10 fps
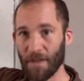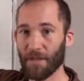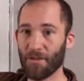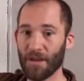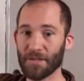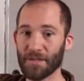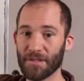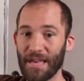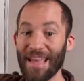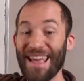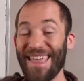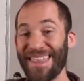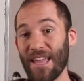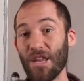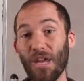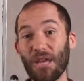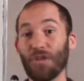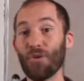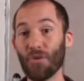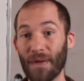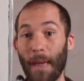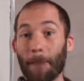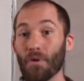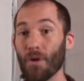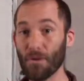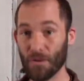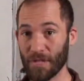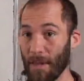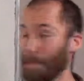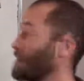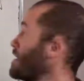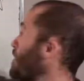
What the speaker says: email addresses. Then you create prototyping,